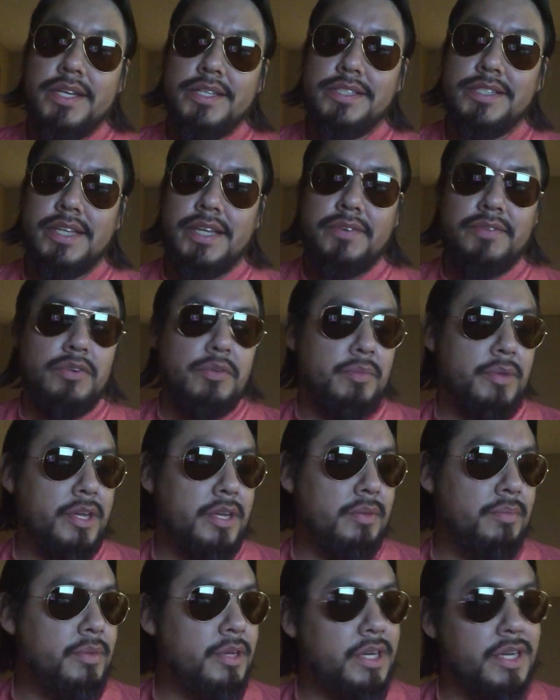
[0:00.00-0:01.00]
It's late for
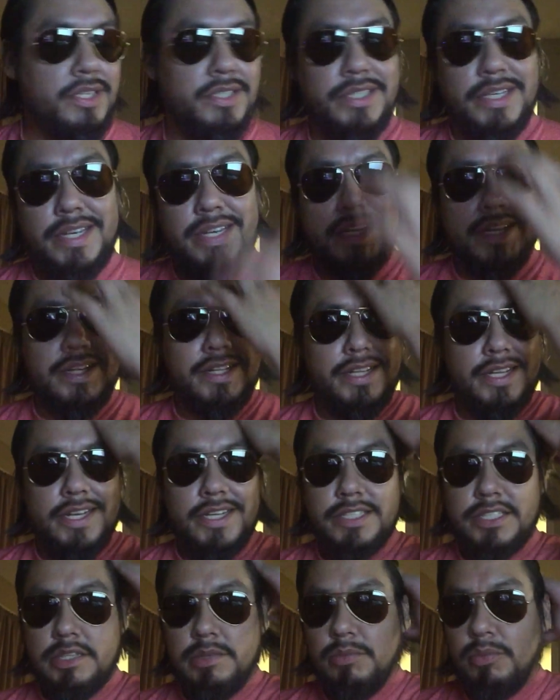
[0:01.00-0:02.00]
me because I got
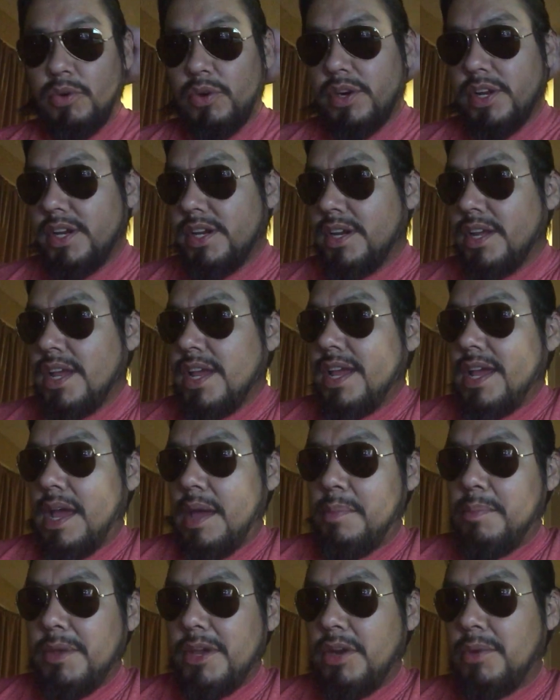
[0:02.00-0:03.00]
class in the morning.
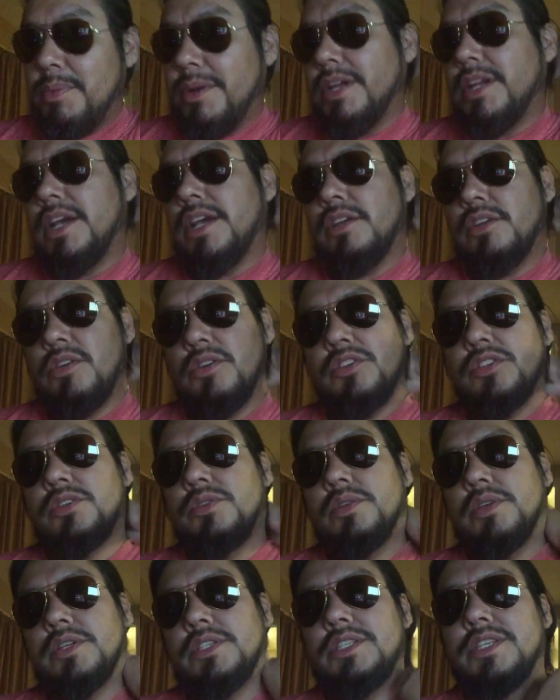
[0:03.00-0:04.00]
May or may not go
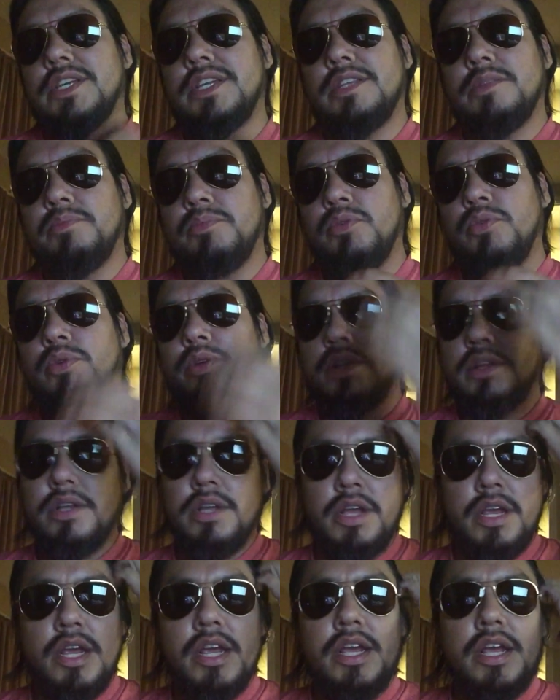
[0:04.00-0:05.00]
to it. It's not the point.
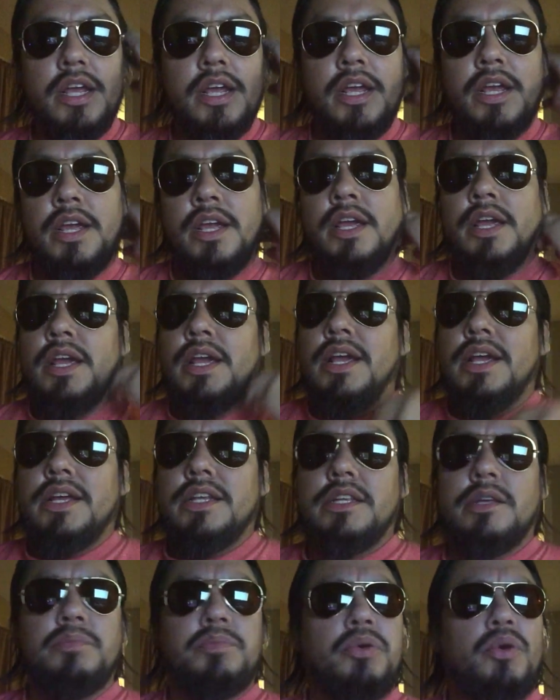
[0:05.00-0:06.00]

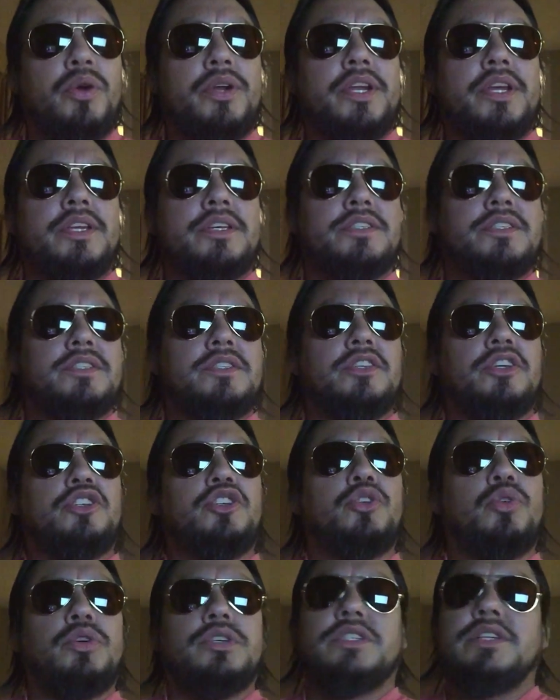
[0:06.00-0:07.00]
The point is the
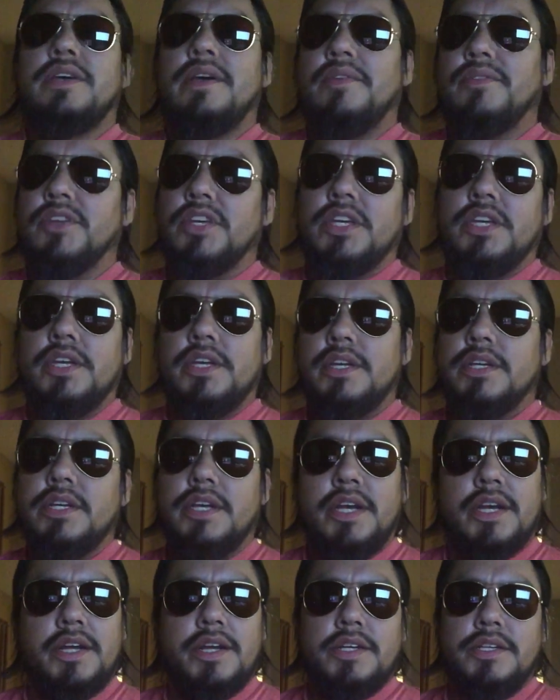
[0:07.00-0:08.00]
joys of having kids,
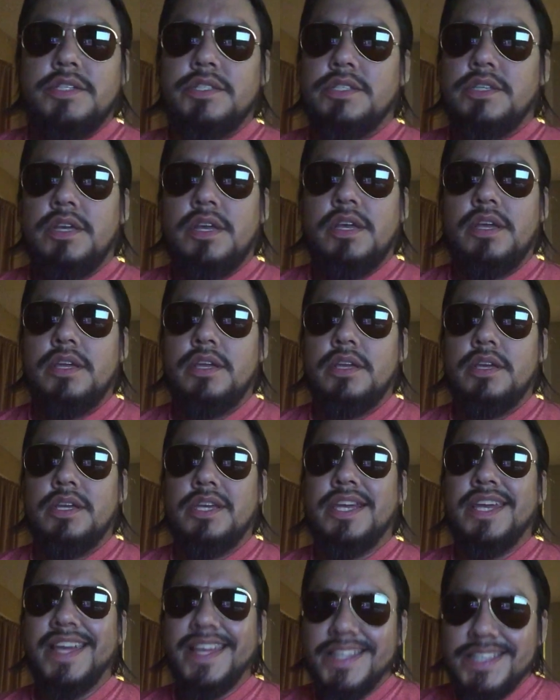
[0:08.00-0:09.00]
guys.
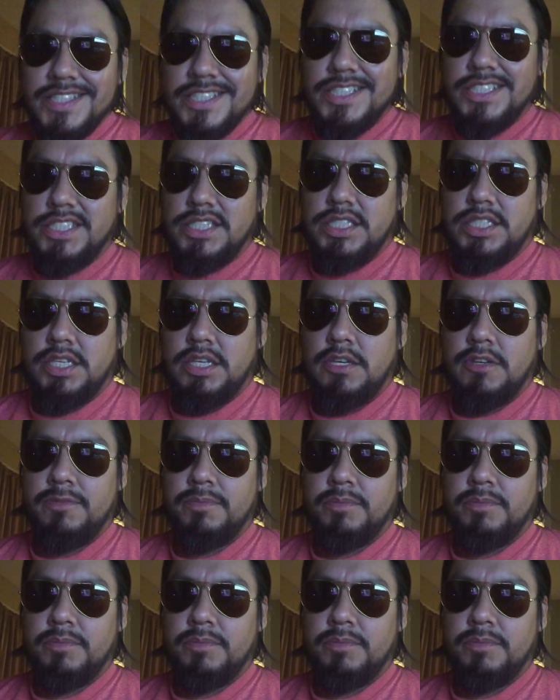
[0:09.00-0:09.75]
Kids.